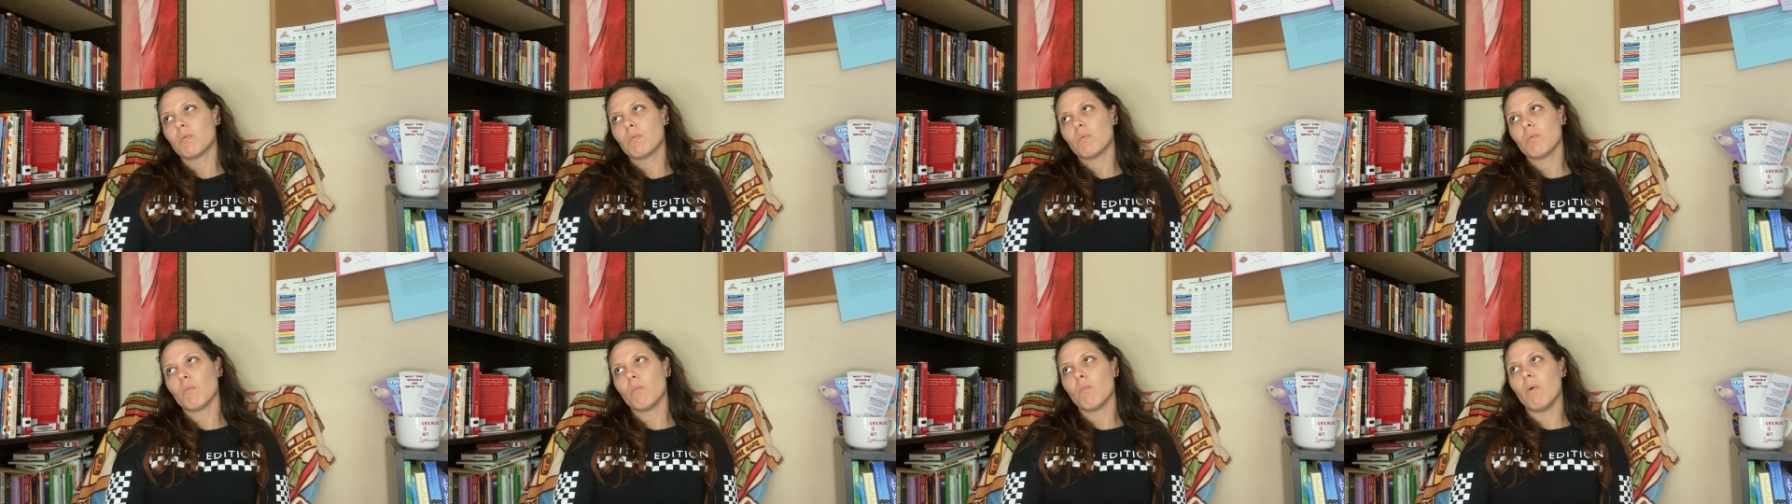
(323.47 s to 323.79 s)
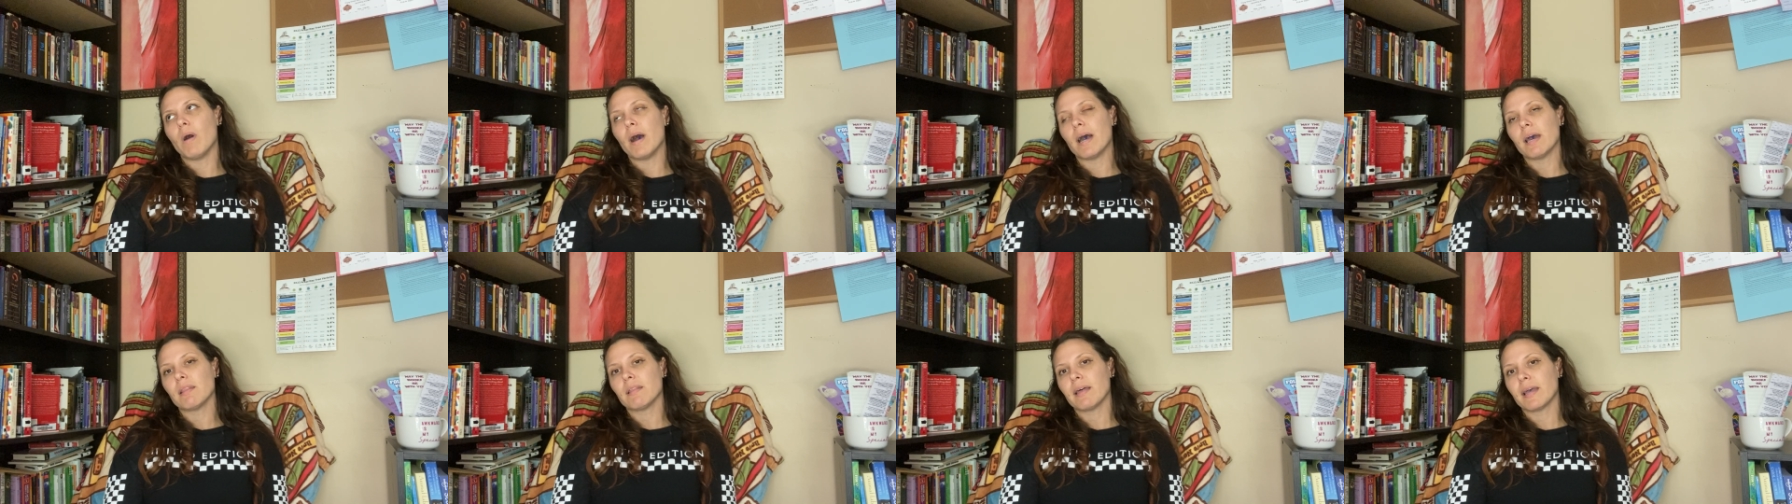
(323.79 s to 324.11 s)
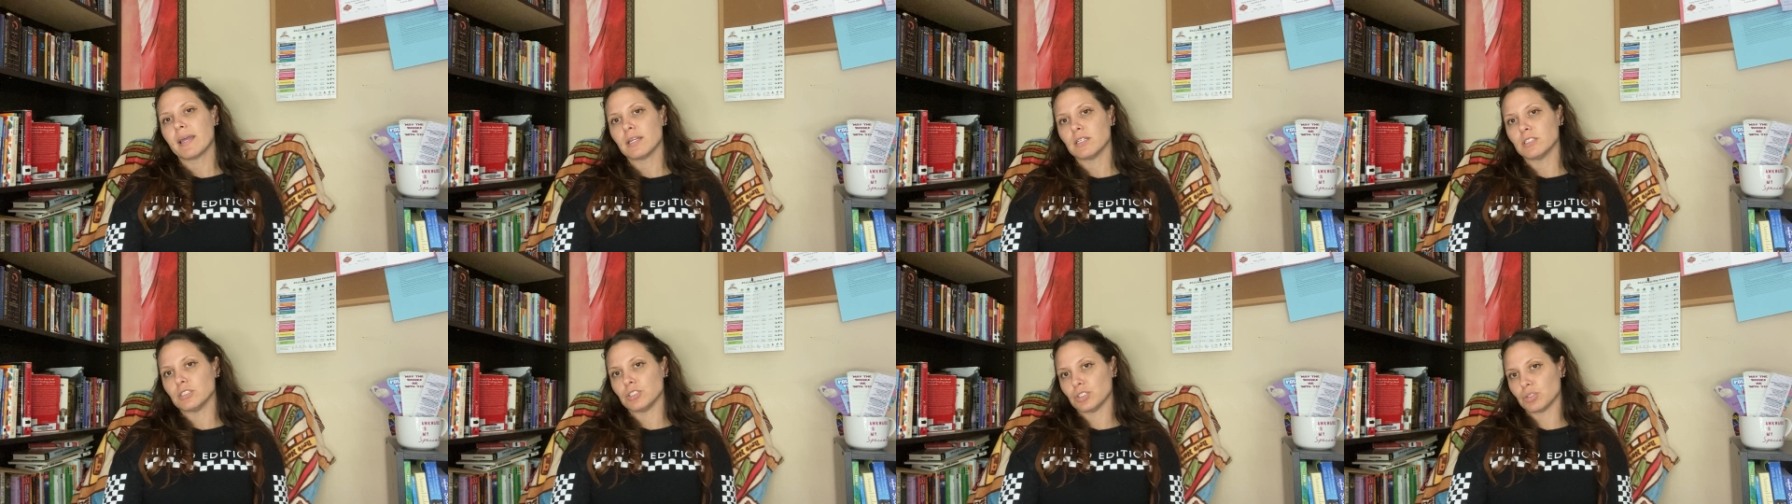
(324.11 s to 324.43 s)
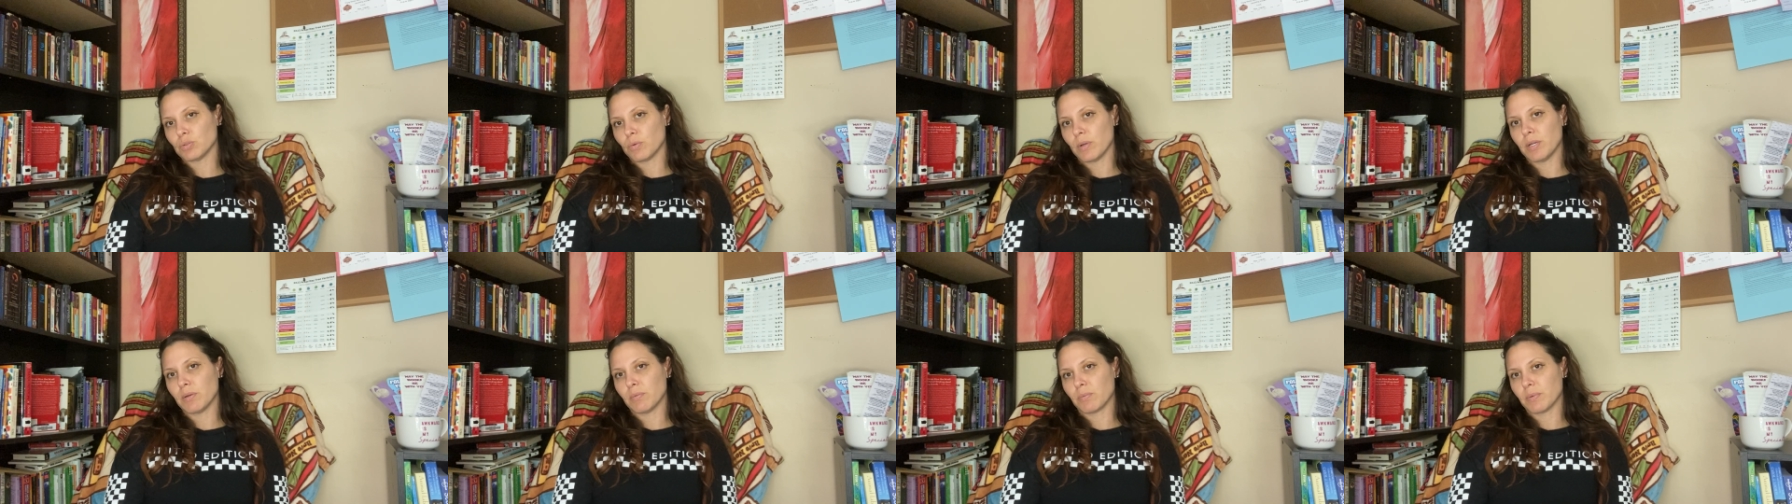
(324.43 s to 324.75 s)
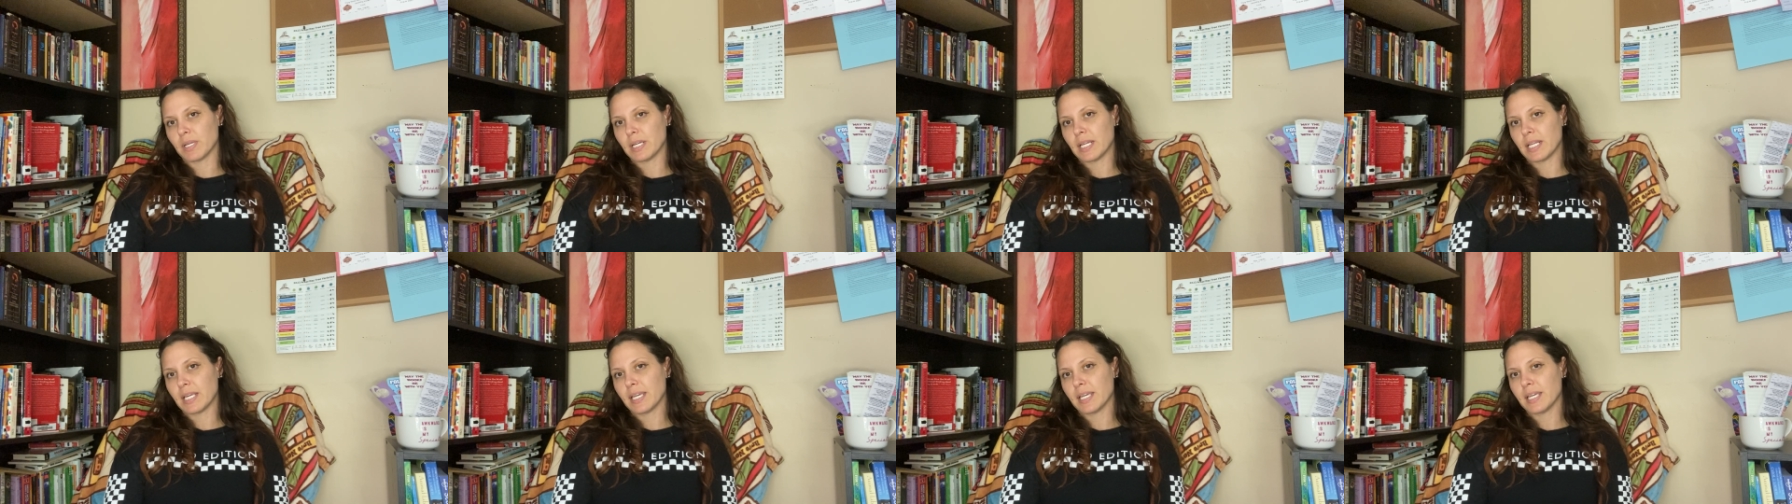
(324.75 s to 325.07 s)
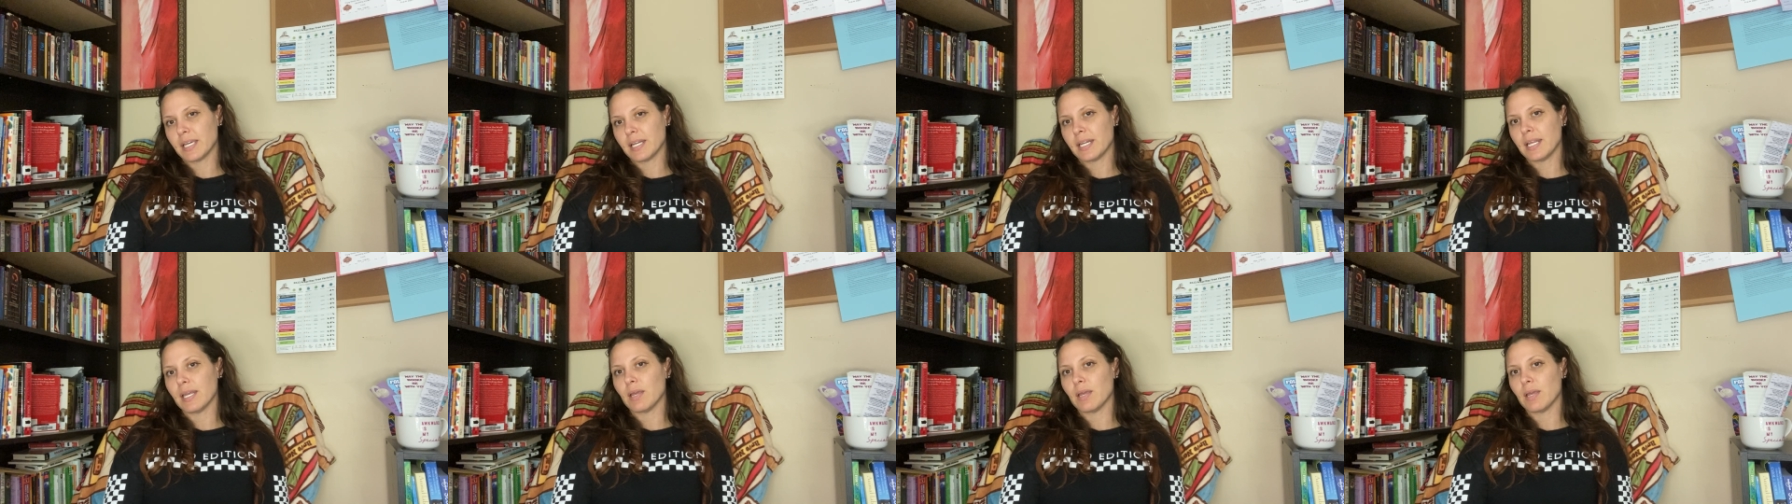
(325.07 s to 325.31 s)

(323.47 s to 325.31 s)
while I enjoyed reading it,